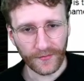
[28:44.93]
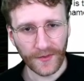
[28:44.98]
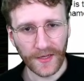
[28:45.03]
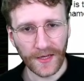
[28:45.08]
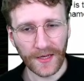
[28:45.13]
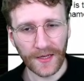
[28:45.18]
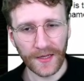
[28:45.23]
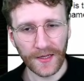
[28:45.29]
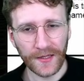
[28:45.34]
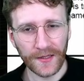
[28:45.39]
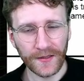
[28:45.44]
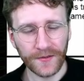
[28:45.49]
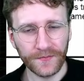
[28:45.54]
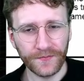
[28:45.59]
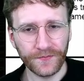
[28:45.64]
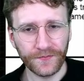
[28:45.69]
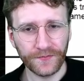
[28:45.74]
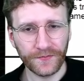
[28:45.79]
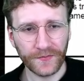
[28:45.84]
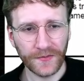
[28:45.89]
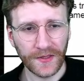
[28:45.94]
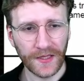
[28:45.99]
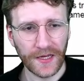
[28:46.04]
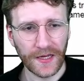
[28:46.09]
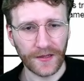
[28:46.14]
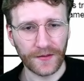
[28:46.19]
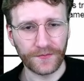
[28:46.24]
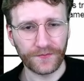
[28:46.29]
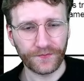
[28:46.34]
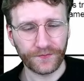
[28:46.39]

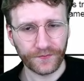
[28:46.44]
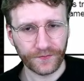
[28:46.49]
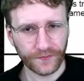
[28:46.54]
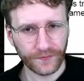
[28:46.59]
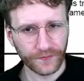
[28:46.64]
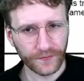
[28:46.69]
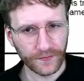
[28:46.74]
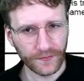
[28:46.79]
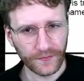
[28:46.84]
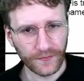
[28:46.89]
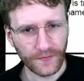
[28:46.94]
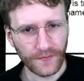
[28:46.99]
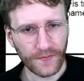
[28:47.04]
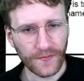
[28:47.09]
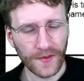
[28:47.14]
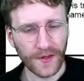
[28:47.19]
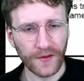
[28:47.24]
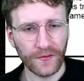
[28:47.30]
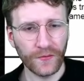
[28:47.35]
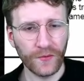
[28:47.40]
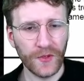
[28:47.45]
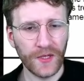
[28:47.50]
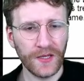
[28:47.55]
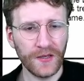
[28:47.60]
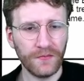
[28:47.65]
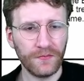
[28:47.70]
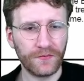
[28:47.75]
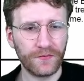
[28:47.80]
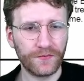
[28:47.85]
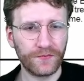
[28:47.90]
Yeah.
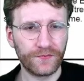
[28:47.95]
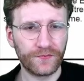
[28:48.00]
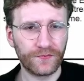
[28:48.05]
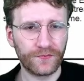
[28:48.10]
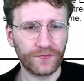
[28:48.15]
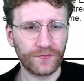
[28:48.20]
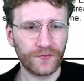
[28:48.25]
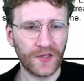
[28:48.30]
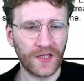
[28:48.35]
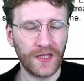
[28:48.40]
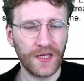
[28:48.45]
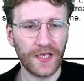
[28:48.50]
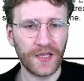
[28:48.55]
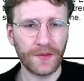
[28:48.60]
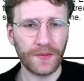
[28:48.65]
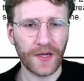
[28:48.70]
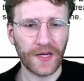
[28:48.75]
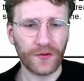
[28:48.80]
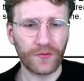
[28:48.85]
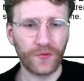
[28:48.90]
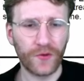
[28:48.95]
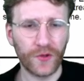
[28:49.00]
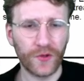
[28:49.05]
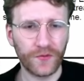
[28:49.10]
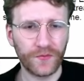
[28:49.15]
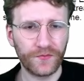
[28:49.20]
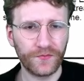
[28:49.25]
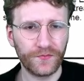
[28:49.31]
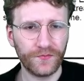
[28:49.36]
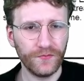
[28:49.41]
We clear the back row,